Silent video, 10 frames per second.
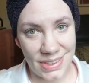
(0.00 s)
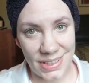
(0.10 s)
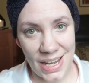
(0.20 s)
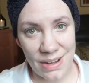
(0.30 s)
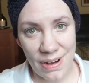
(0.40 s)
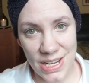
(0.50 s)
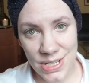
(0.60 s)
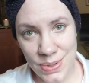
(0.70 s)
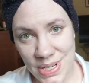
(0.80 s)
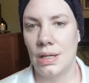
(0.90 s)
getting right
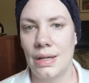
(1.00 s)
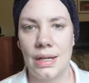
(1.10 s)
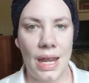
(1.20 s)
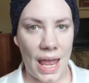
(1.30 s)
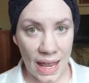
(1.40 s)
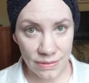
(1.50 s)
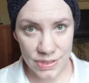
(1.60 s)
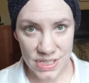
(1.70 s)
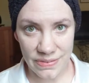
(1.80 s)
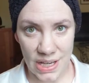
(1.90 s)
to it,
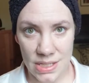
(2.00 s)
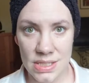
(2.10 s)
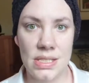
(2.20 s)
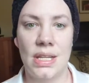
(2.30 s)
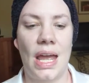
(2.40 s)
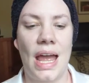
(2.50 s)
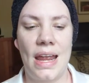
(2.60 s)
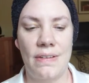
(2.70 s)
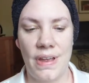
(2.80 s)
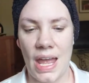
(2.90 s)
adverse events. I
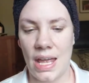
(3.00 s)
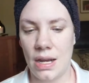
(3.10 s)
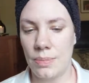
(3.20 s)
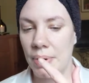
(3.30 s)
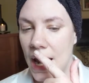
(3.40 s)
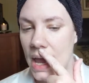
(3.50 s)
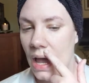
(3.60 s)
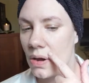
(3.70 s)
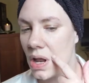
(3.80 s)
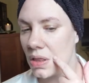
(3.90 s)
have had a
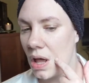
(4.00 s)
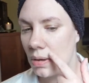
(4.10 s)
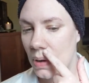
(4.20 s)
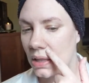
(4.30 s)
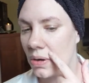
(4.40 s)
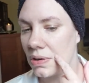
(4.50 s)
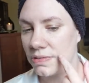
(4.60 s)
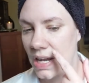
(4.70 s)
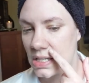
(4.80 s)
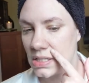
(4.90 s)
breakout along my lower
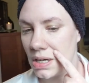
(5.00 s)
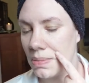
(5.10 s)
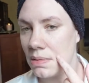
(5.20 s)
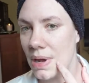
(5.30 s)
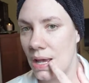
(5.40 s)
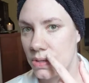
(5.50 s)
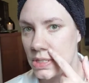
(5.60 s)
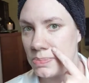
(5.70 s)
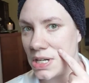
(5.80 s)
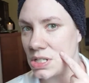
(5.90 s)
face near my mouth,
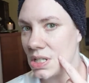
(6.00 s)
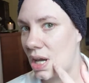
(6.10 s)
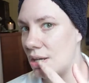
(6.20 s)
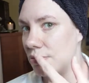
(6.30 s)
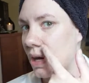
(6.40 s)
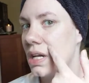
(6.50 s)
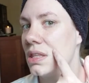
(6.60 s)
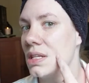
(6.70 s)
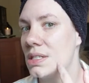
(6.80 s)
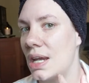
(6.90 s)
especially kind of right in
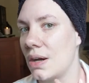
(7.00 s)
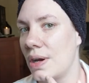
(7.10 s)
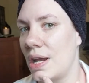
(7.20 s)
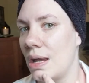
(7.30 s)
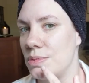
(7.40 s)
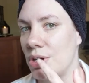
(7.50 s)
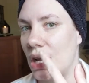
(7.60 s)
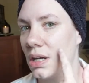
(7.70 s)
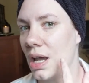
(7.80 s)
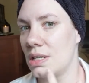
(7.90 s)
this area. I'm
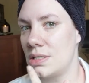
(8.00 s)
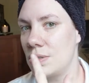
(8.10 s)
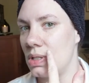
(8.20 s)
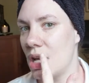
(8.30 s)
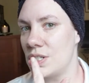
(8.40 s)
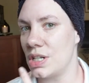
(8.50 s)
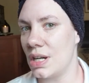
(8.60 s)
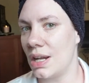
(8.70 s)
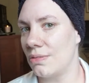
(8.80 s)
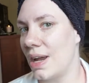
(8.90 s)
trying not to touch it
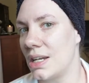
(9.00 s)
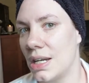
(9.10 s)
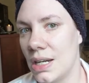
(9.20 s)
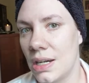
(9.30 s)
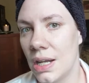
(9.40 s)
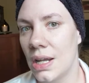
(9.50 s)
and redden it.